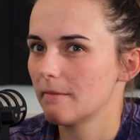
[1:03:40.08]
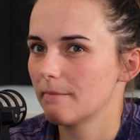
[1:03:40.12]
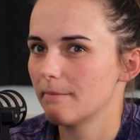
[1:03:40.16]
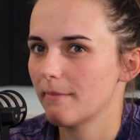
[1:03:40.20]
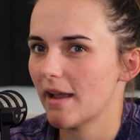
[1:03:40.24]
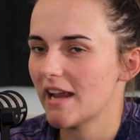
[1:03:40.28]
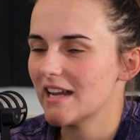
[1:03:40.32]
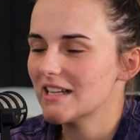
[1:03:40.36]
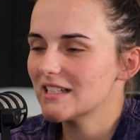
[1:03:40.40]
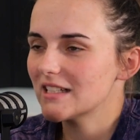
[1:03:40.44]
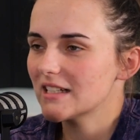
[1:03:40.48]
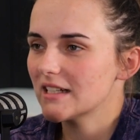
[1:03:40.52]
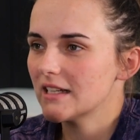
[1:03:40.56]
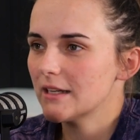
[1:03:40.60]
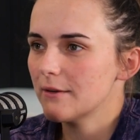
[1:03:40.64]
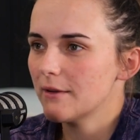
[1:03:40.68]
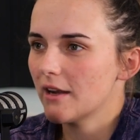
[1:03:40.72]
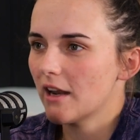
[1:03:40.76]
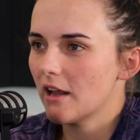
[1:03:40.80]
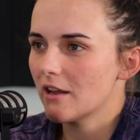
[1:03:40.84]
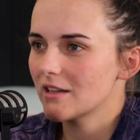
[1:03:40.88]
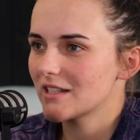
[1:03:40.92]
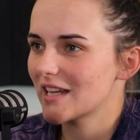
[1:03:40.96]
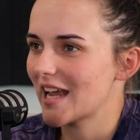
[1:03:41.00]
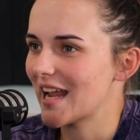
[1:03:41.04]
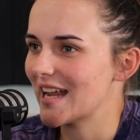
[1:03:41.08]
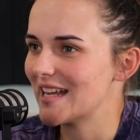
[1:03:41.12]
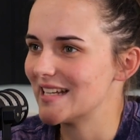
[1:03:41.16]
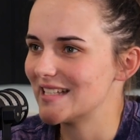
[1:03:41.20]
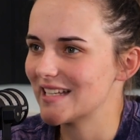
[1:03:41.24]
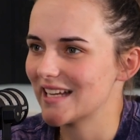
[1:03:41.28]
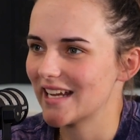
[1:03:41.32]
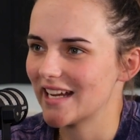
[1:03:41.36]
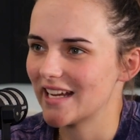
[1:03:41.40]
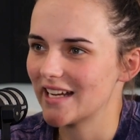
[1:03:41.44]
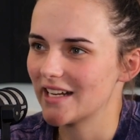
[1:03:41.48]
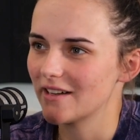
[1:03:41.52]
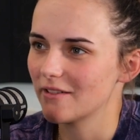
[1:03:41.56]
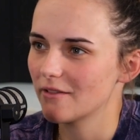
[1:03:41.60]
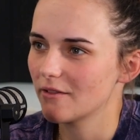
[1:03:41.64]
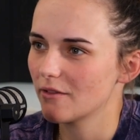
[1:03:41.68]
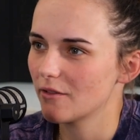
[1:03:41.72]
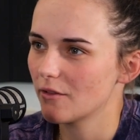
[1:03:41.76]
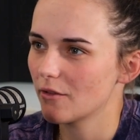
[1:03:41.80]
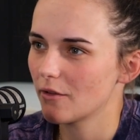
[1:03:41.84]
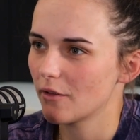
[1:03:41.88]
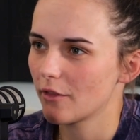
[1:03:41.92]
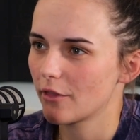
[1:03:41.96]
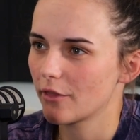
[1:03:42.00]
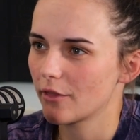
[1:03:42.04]
basically when I was 18
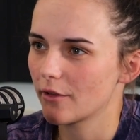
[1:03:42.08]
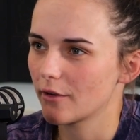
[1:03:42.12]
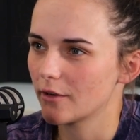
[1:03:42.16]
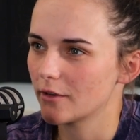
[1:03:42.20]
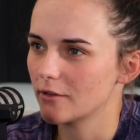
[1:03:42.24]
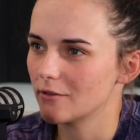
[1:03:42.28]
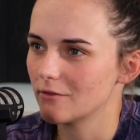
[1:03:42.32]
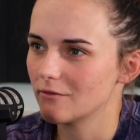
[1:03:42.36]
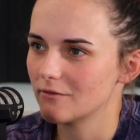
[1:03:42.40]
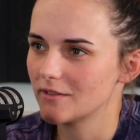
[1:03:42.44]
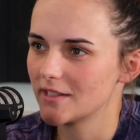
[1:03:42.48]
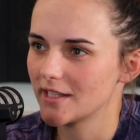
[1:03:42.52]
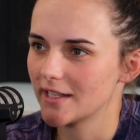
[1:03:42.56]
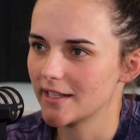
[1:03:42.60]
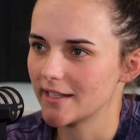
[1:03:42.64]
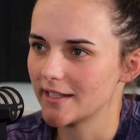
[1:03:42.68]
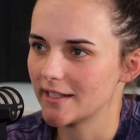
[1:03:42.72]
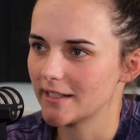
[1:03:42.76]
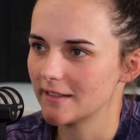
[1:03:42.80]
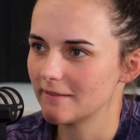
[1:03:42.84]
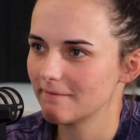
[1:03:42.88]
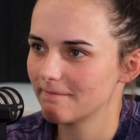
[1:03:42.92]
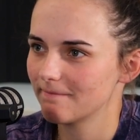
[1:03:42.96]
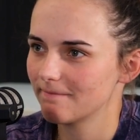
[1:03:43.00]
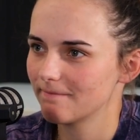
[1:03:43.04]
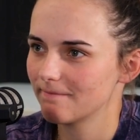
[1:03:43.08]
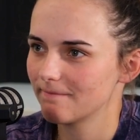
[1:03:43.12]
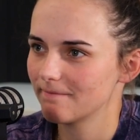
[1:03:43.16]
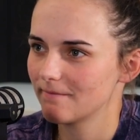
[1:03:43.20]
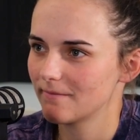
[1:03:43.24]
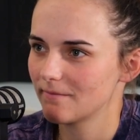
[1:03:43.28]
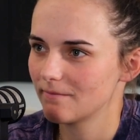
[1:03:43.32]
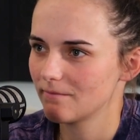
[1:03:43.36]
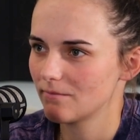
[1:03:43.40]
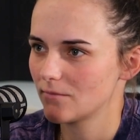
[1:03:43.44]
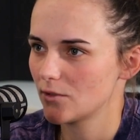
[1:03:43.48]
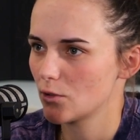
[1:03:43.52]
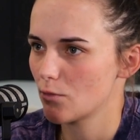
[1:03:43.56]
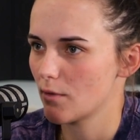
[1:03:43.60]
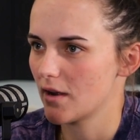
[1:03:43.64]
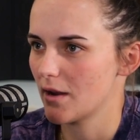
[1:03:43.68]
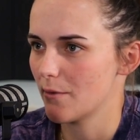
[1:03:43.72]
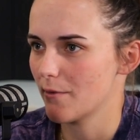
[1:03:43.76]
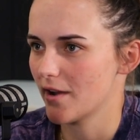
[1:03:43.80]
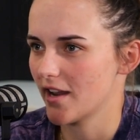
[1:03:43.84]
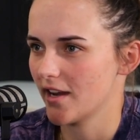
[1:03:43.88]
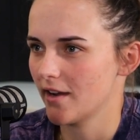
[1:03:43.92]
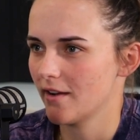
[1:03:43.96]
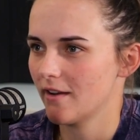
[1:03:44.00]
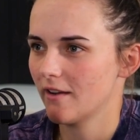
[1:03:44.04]
through to
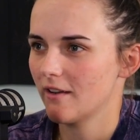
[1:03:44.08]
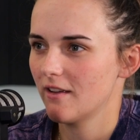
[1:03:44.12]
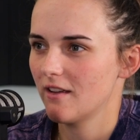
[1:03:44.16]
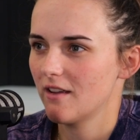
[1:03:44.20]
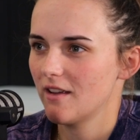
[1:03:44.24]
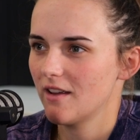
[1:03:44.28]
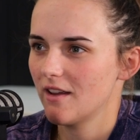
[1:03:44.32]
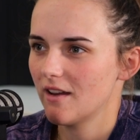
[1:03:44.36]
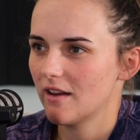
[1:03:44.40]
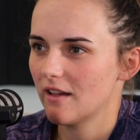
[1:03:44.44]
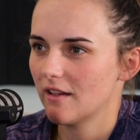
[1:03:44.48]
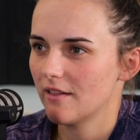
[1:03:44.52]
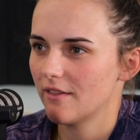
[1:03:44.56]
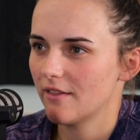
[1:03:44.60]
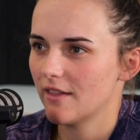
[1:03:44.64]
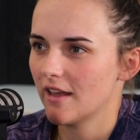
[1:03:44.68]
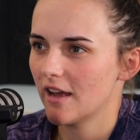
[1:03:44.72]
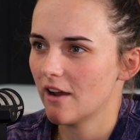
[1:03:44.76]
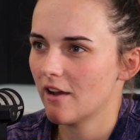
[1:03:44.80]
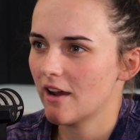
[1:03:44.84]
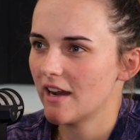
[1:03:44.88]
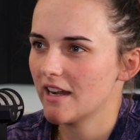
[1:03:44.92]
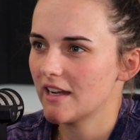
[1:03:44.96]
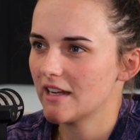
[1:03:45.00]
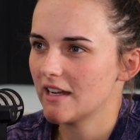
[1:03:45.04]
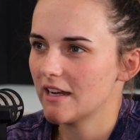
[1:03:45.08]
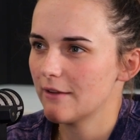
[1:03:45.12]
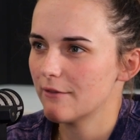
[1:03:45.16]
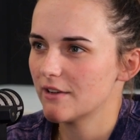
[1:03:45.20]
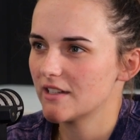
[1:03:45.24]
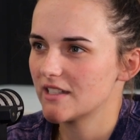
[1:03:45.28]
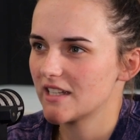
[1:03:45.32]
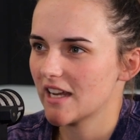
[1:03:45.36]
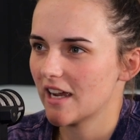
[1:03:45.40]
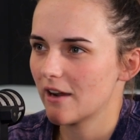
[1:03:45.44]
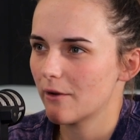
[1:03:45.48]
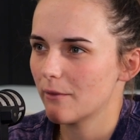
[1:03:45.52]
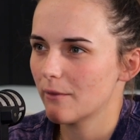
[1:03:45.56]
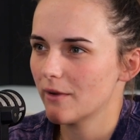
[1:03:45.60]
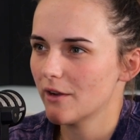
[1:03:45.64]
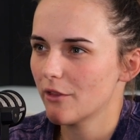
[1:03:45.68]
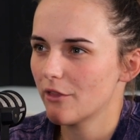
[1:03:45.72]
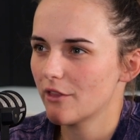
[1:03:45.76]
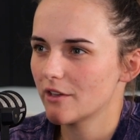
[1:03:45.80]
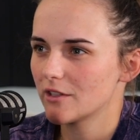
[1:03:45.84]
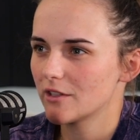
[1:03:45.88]
21 that I'd never dealt with